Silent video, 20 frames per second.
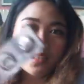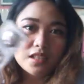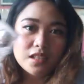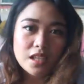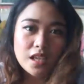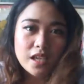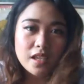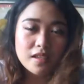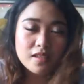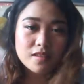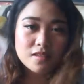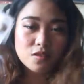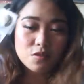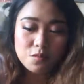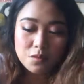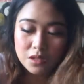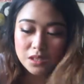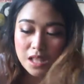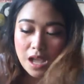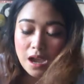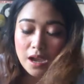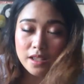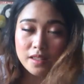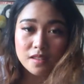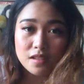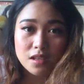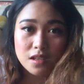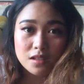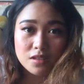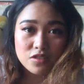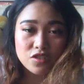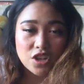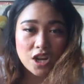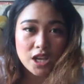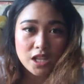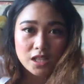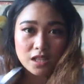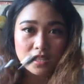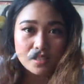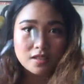in case umatake si
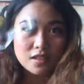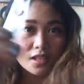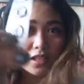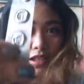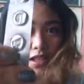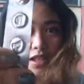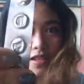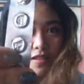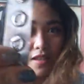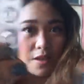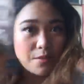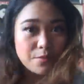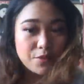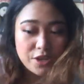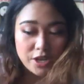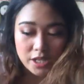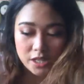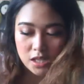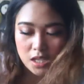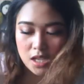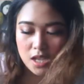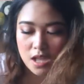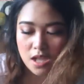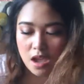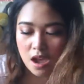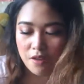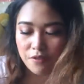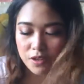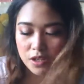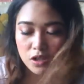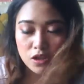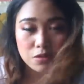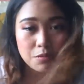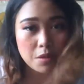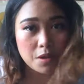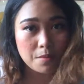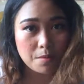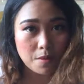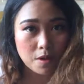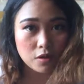gastritis, at least I'm ready. I have it
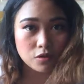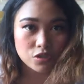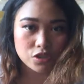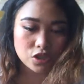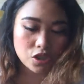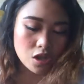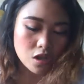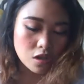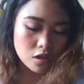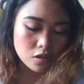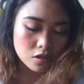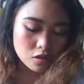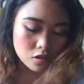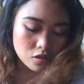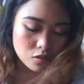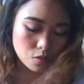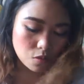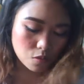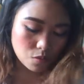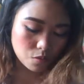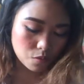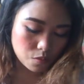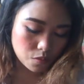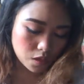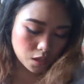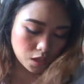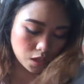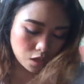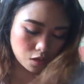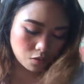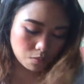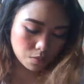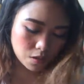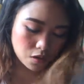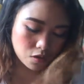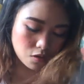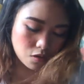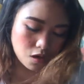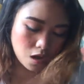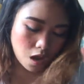on my pouch. So,
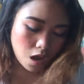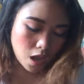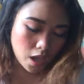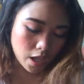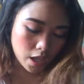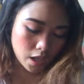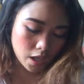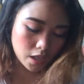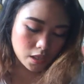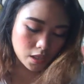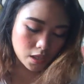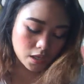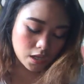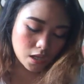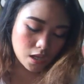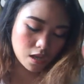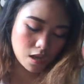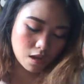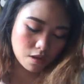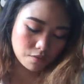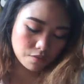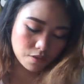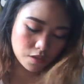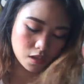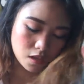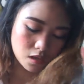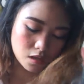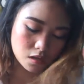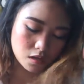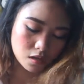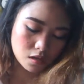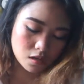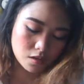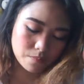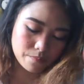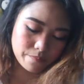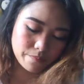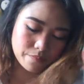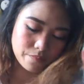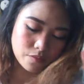iinuman ko lang. And then, I have here
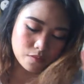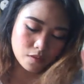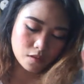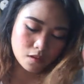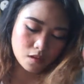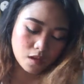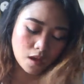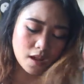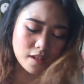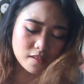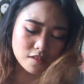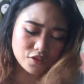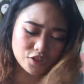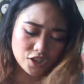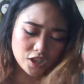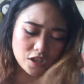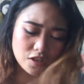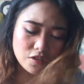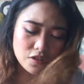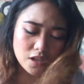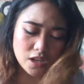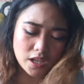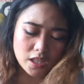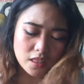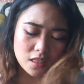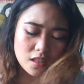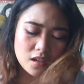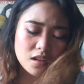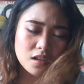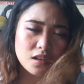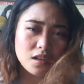a sachet ulit ng